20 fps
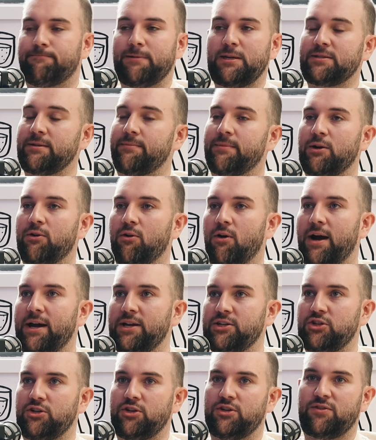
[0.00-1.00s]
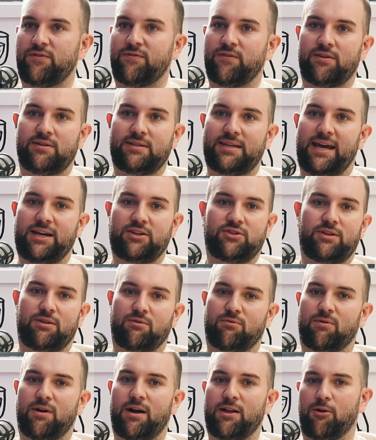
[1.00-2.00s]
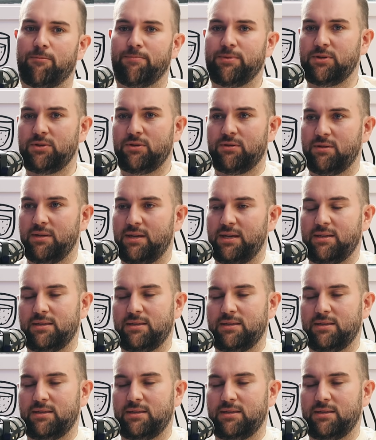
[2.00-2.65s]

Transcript: because I'm in Christchurch versus actually the right opportunity